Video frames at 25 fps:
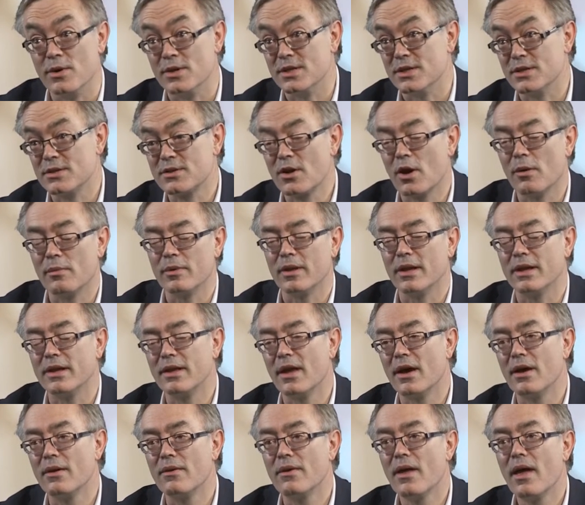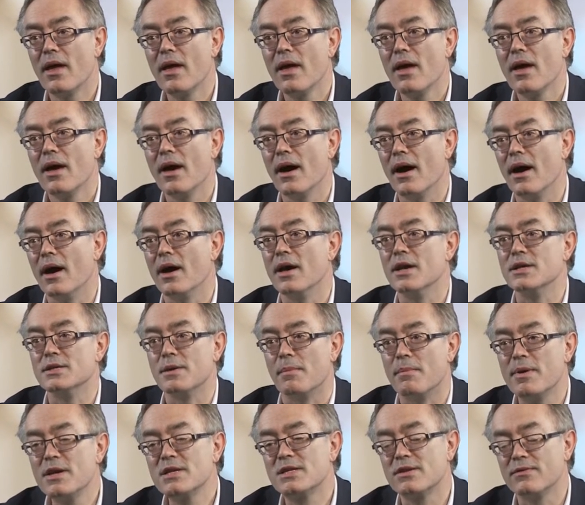as it's commonly known, is a
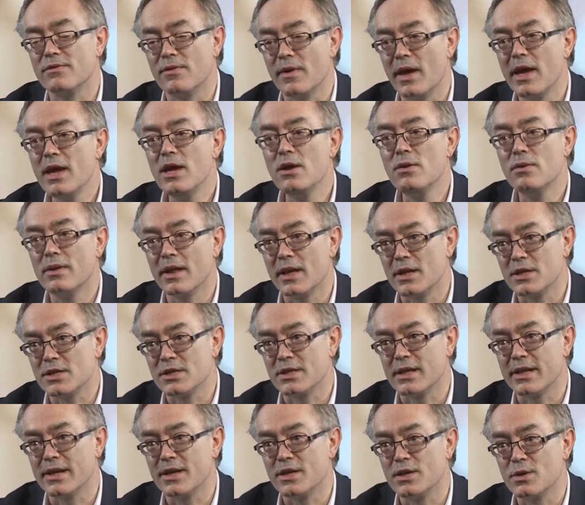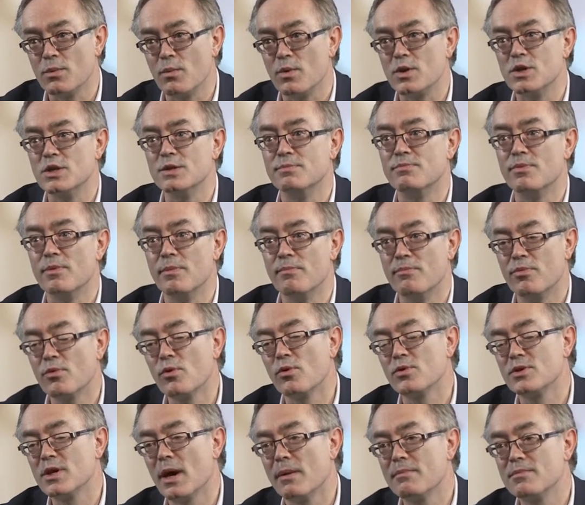piece of EU legislation which has been
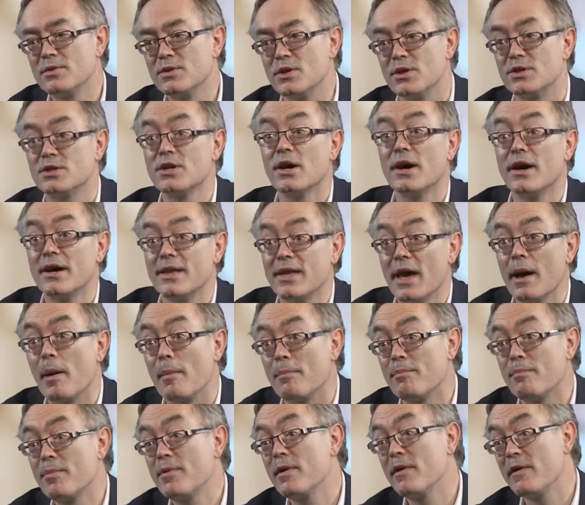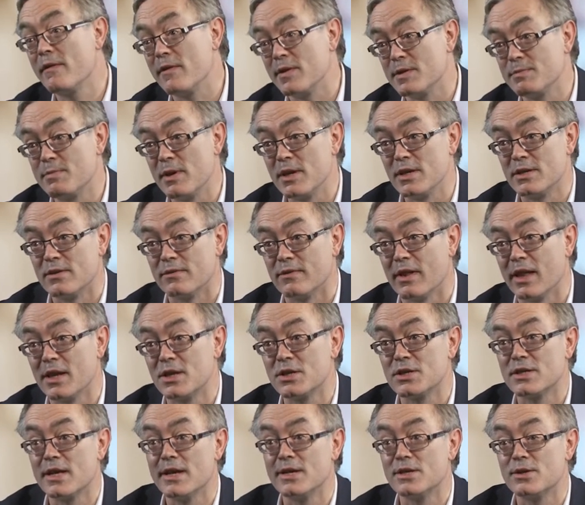brought up to tidy up a previous piece of
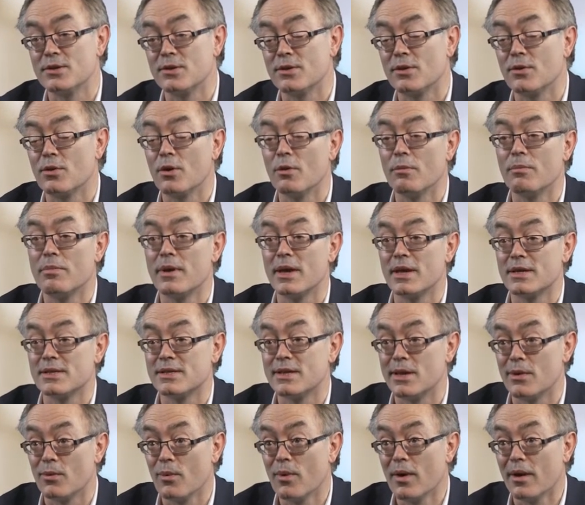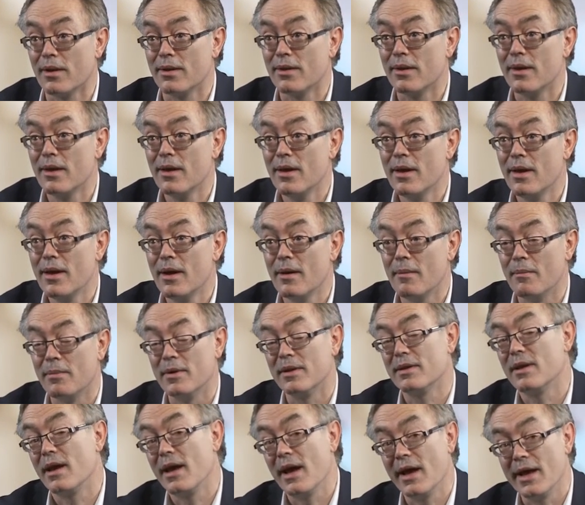legislation called PSD1.
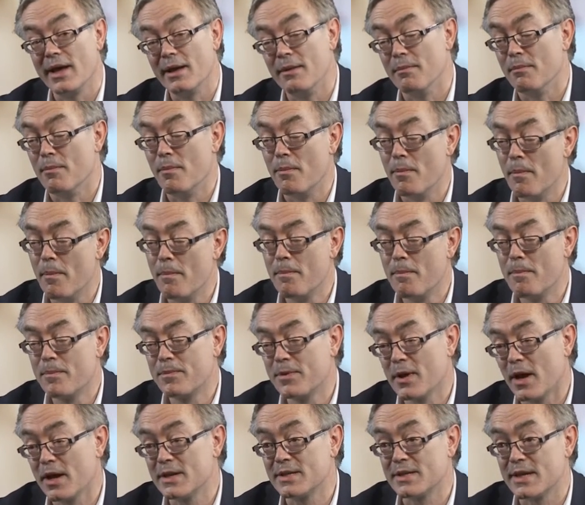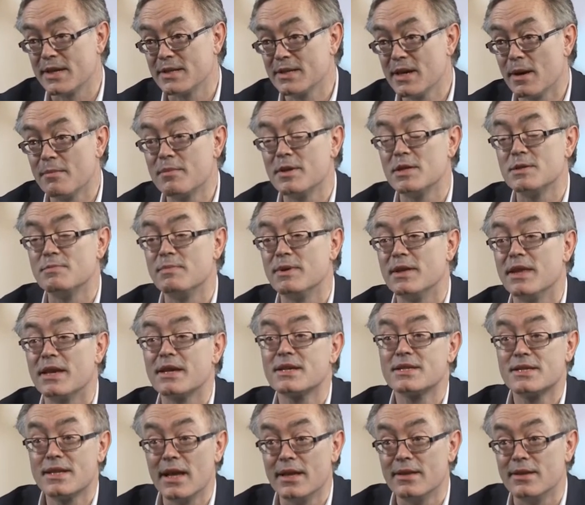But in tidying it up, it's been
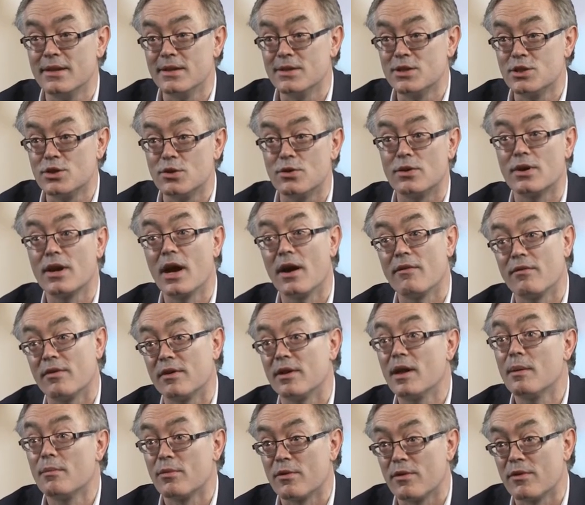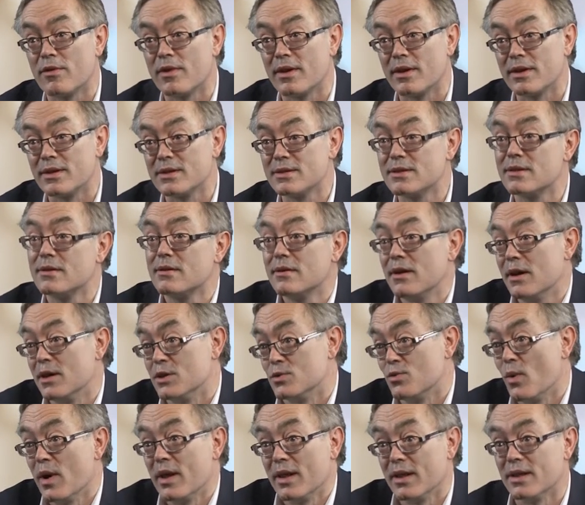extended to cover a number of things,
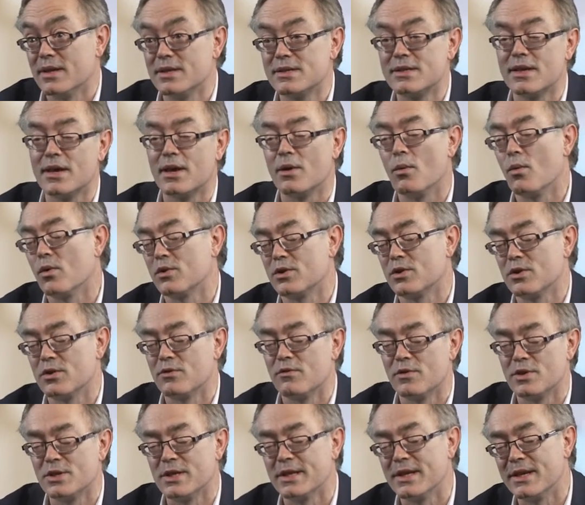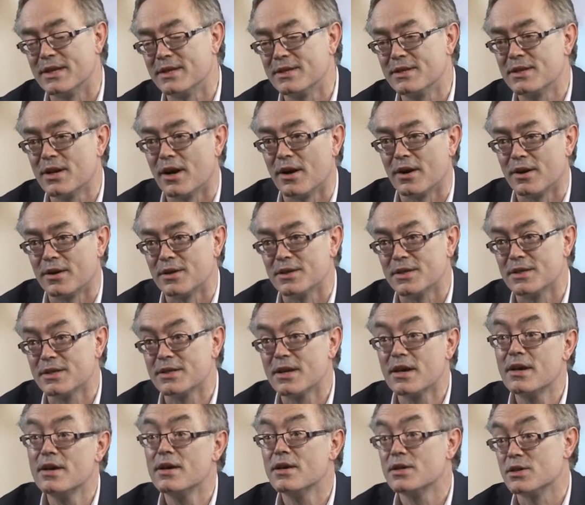as well as what it originally targeted.
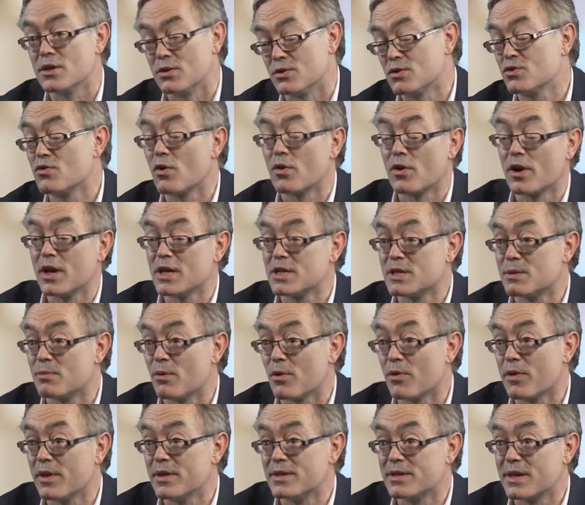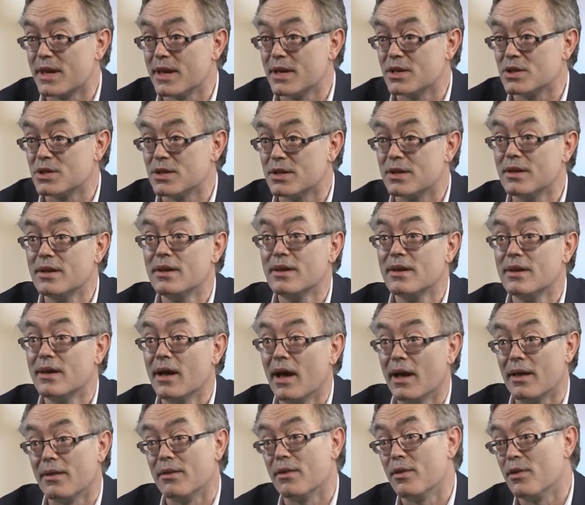So strong customer authentication
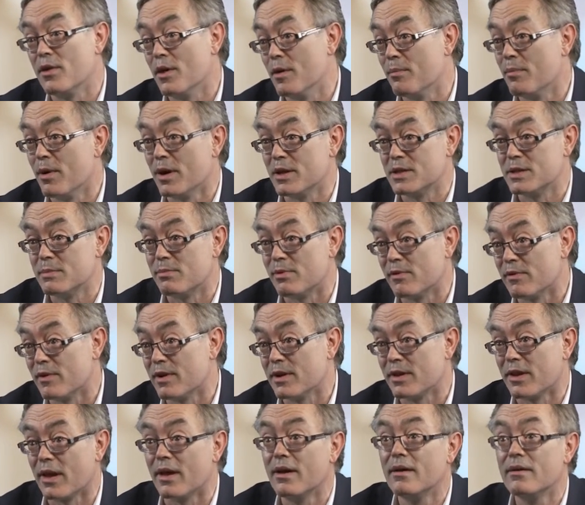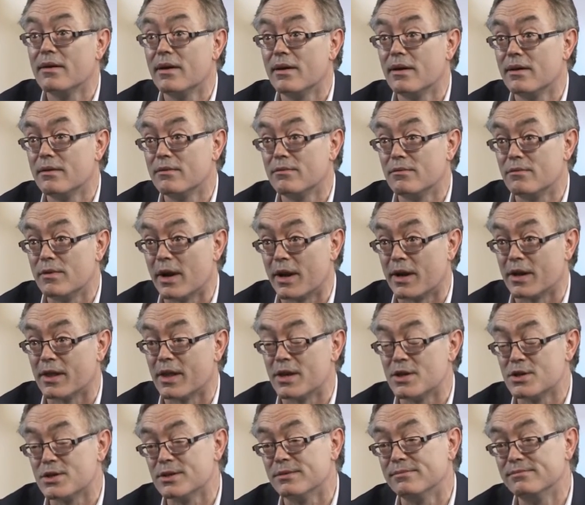and third-party provider
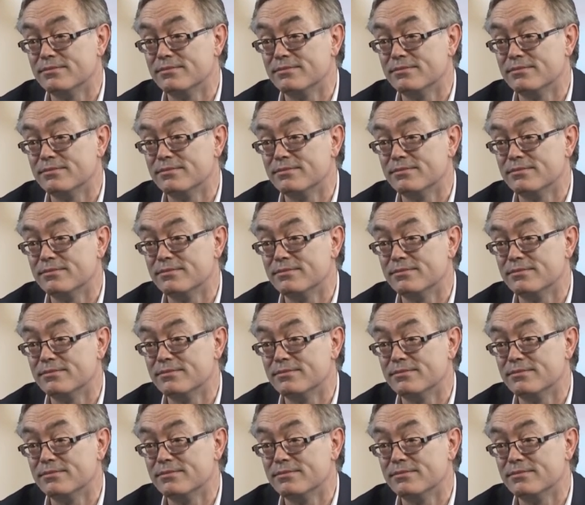regulation.